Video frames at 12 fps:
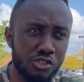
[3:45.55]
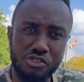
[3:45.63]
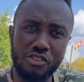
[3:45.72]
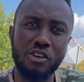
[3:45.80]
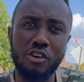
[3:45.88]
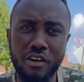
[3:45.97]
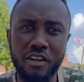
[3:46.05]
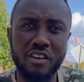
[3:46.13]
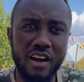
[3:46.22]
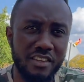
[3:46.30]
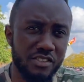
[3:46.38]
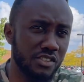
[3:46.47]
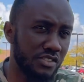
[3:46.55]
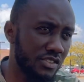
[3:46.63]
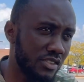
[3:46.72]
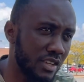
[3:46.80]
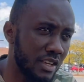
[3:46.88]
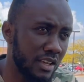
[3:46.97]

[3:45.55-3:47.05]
to the current crisis